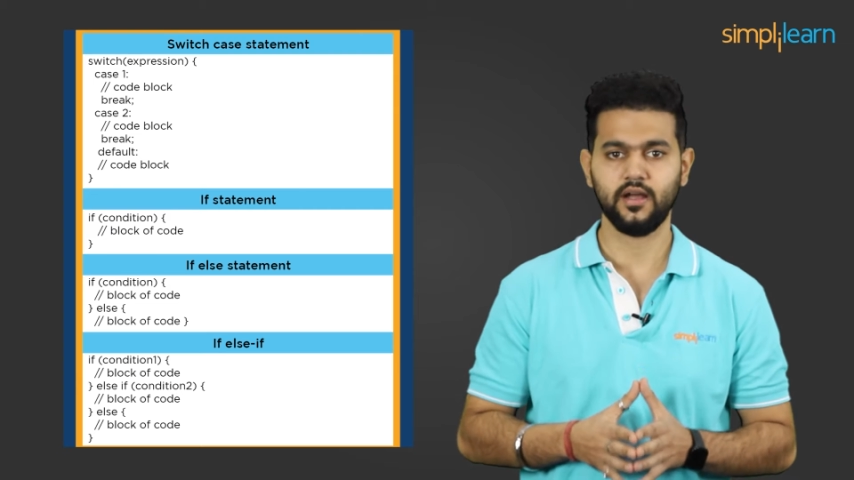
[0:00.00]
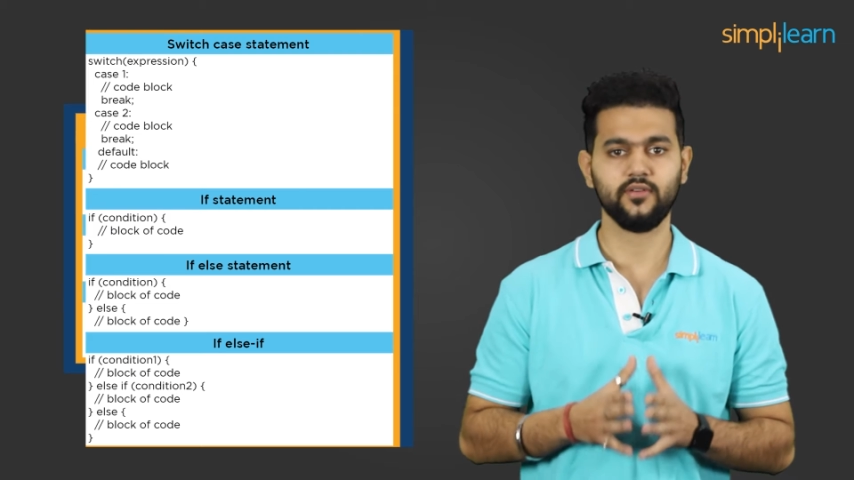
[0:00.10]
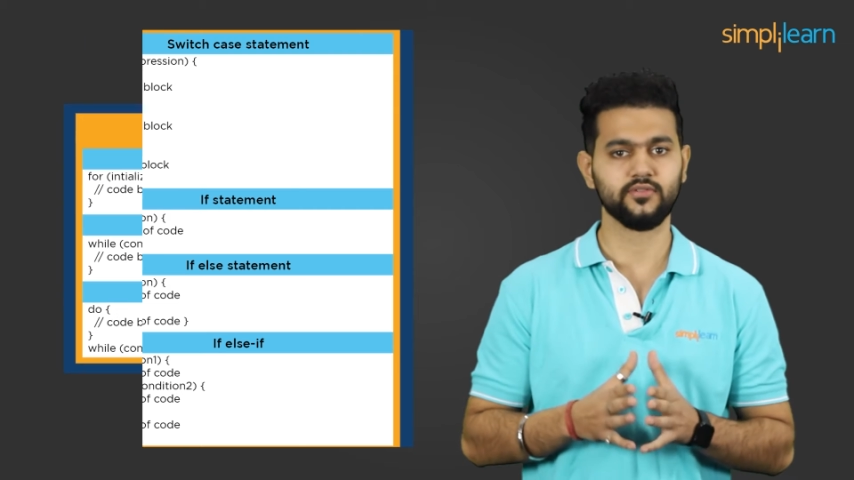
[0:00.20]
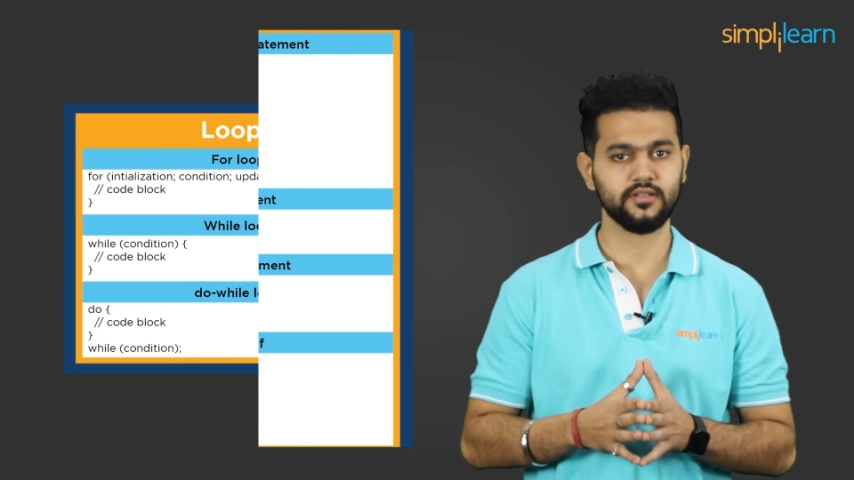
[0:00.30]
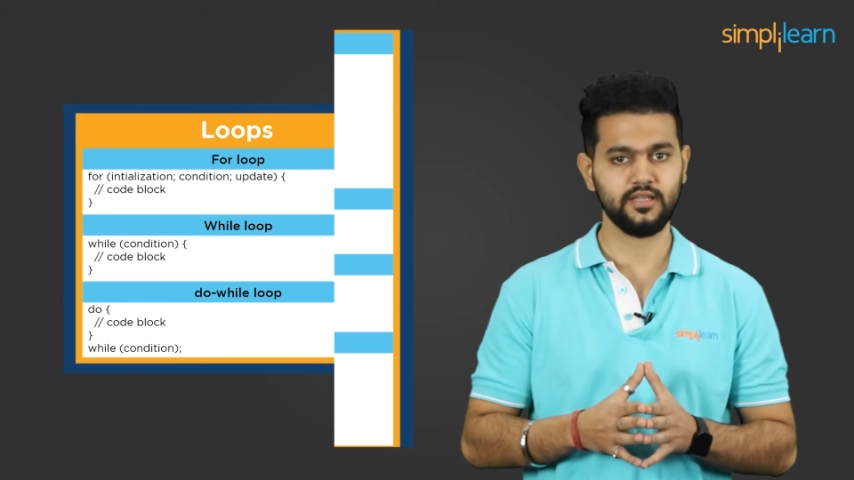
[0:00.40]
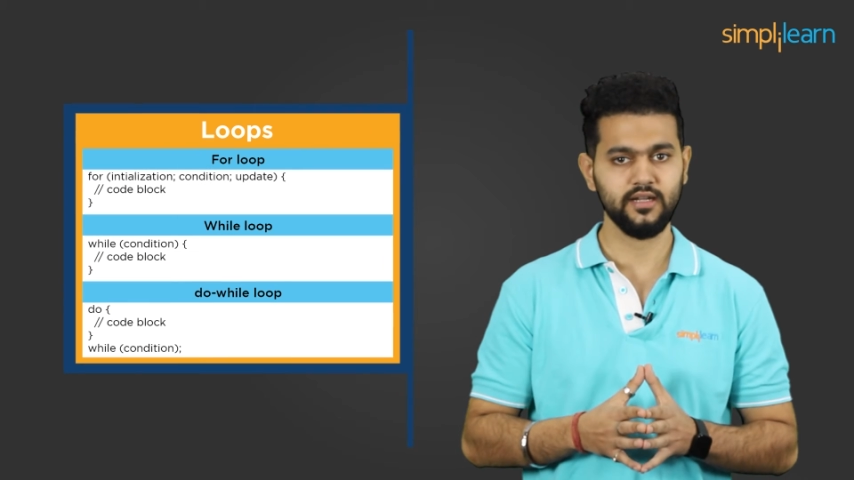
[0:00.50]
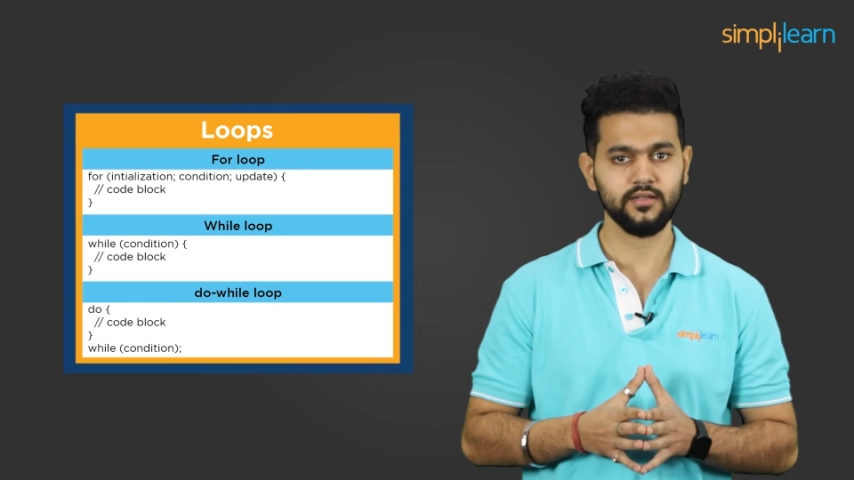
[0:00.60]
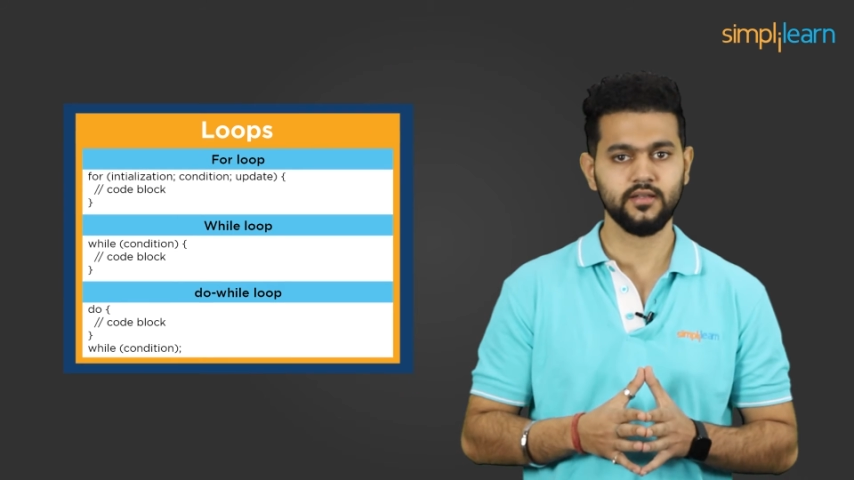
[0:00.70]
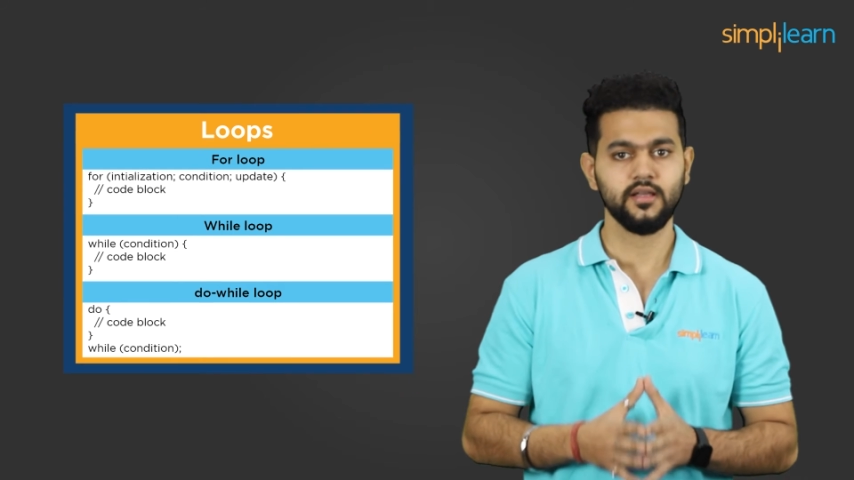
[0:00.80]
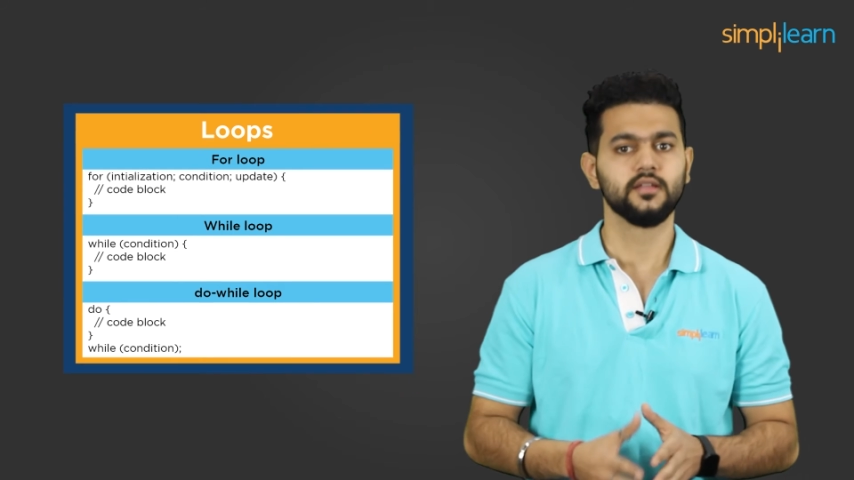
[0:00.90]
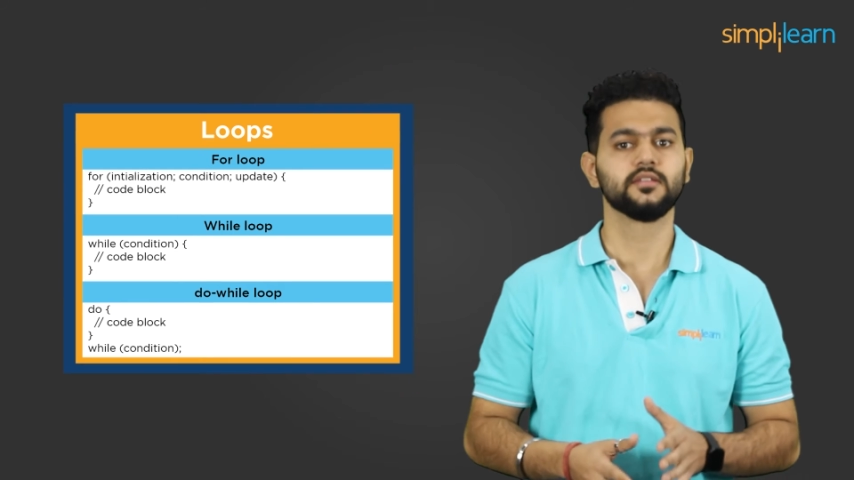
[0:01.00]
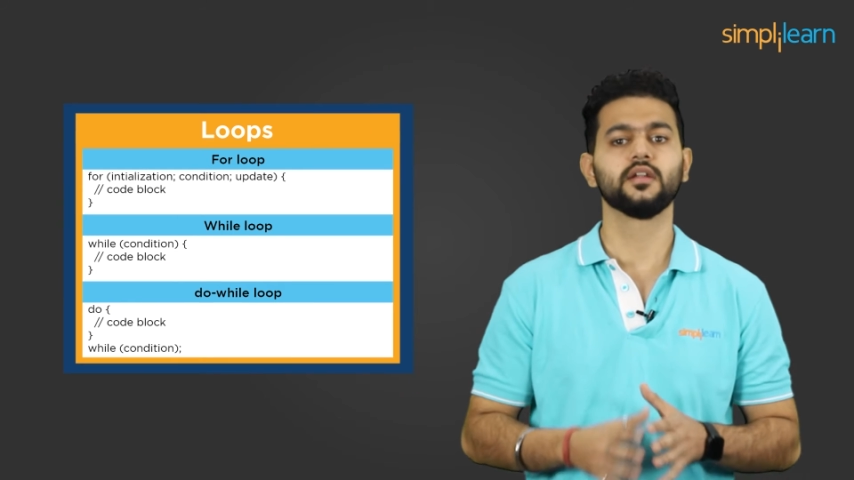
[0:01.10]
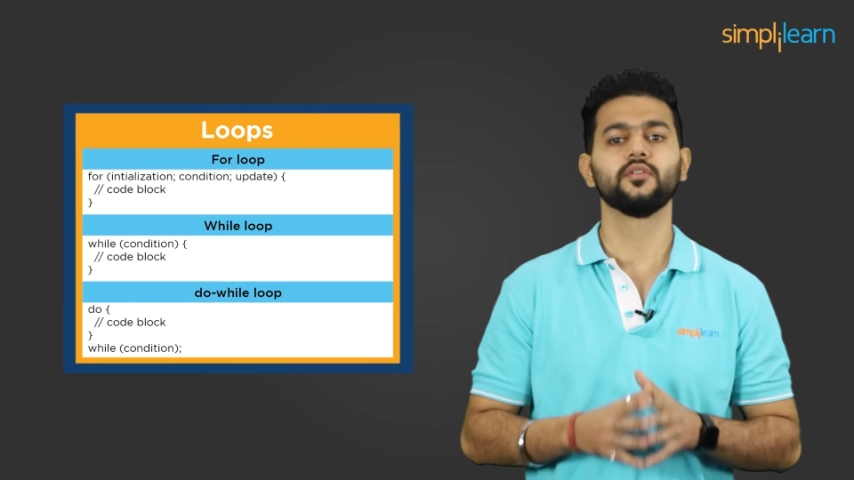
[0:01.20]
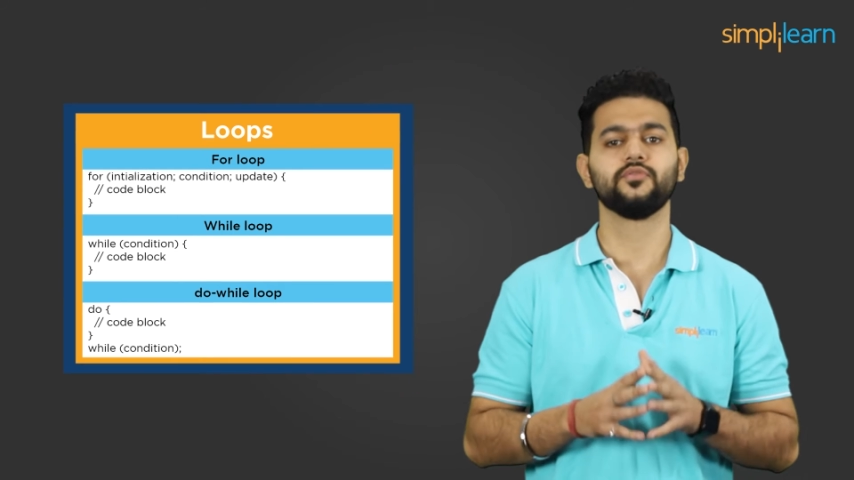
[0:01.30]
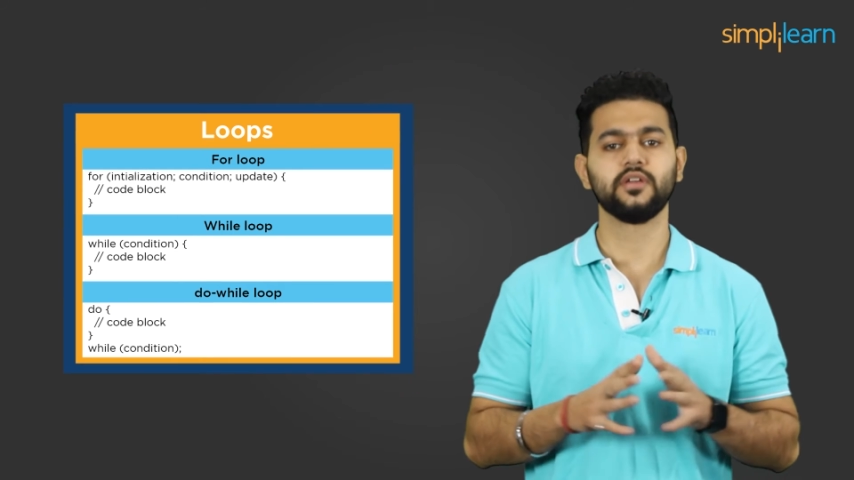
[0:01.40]
After that,
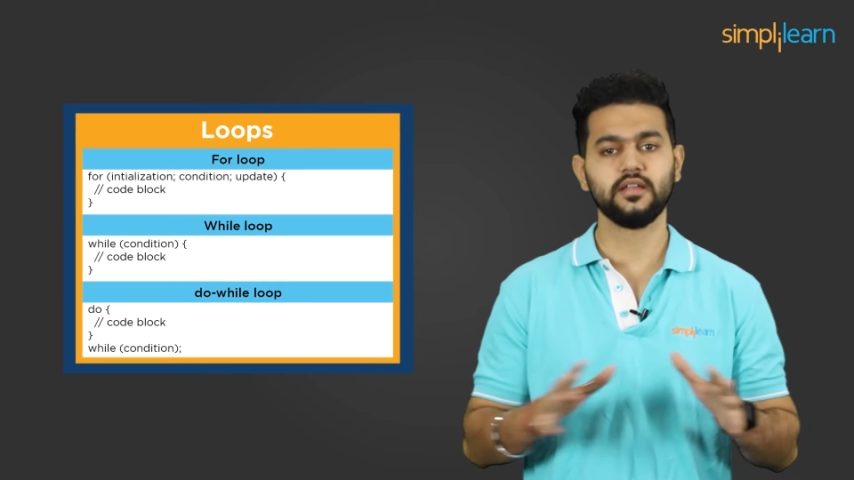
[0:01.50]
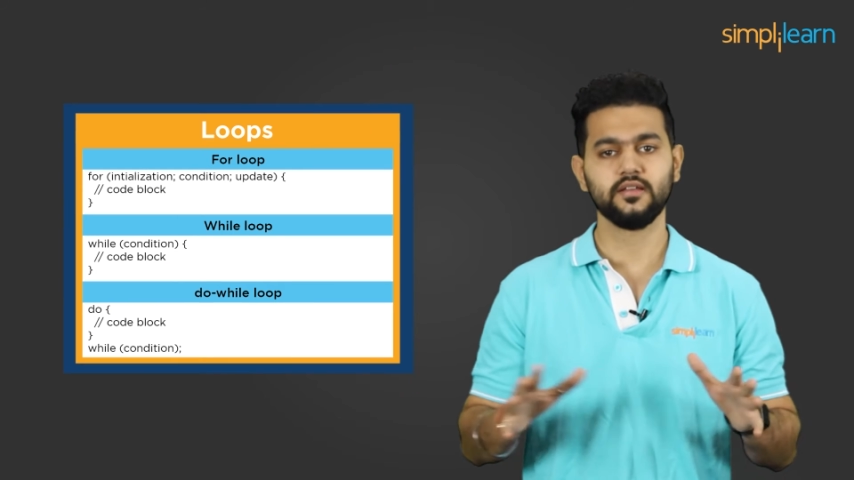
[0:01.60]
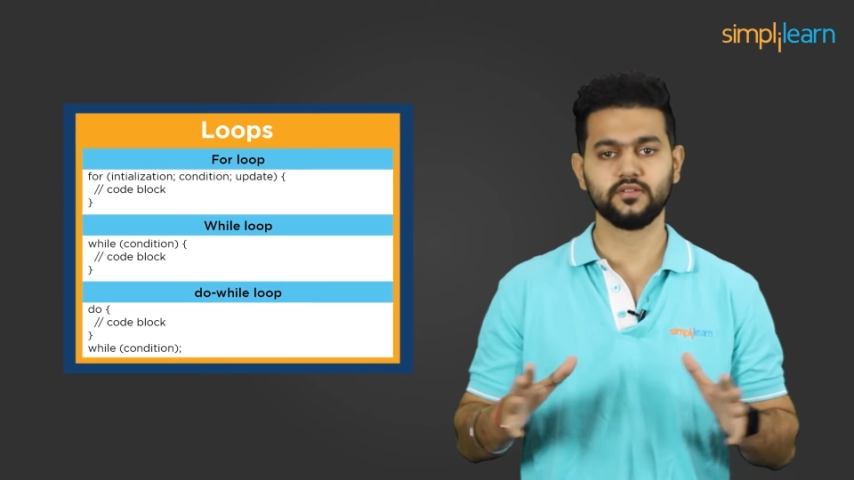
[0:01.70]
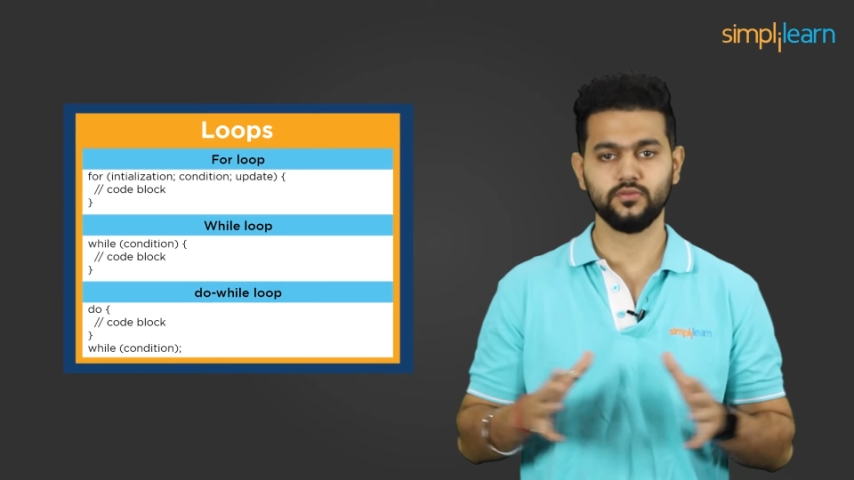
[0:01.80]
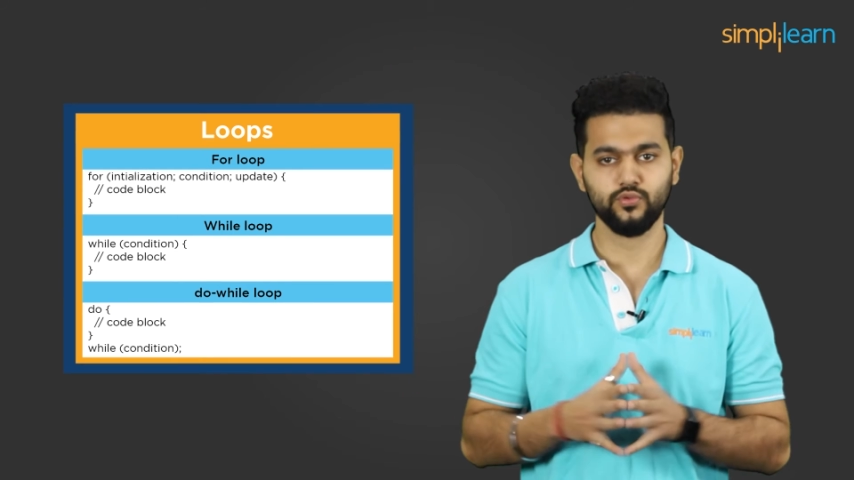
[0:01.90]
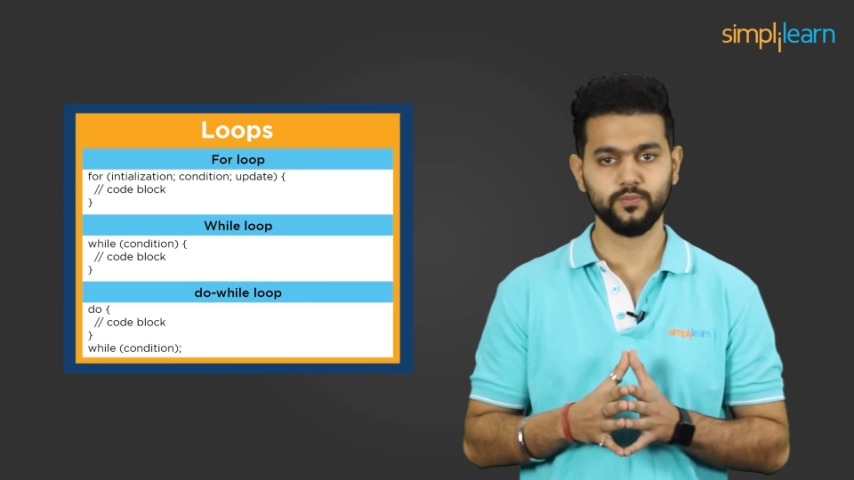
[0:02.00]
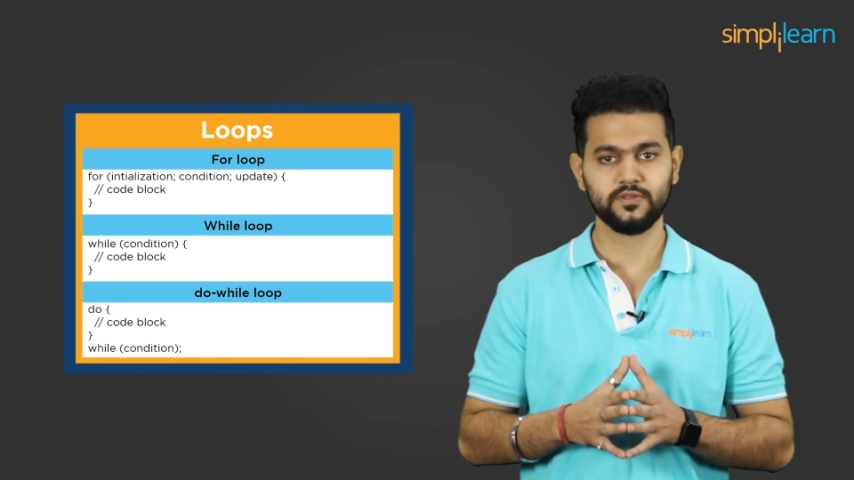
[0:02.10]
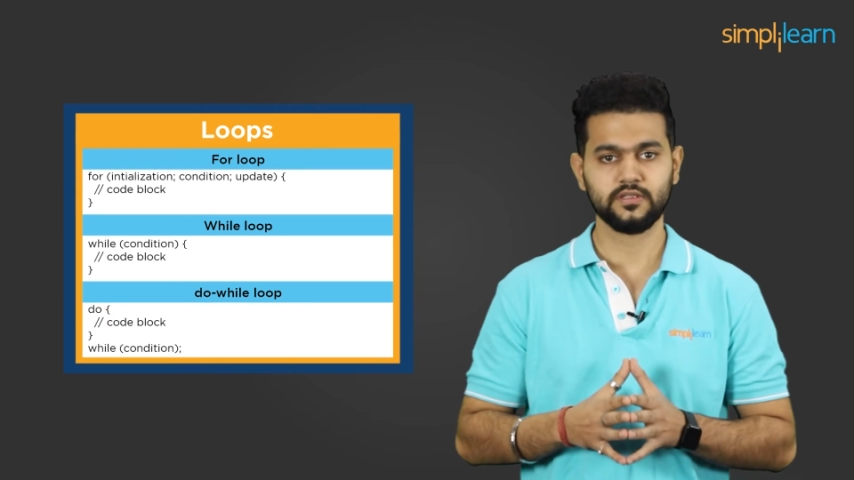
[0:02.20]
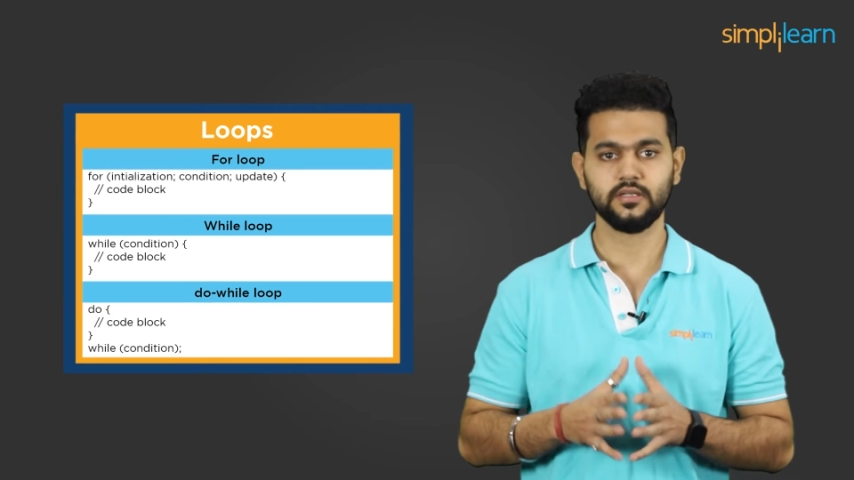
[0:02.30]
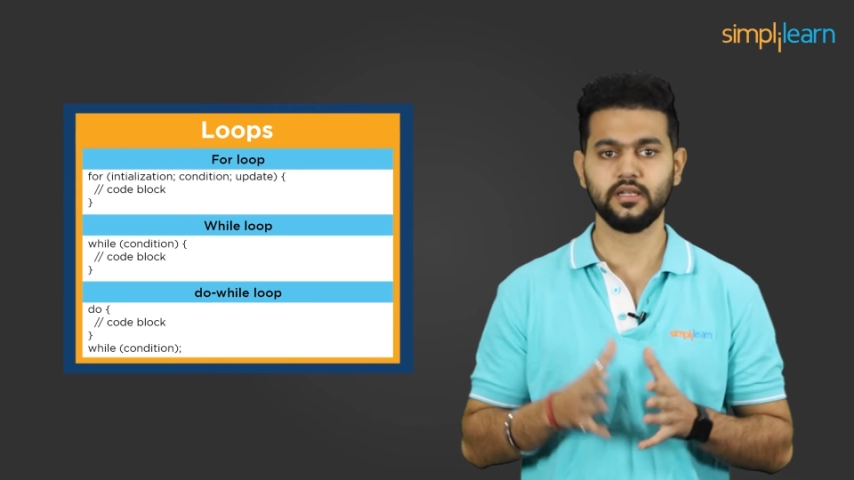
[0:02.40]
there are various loops,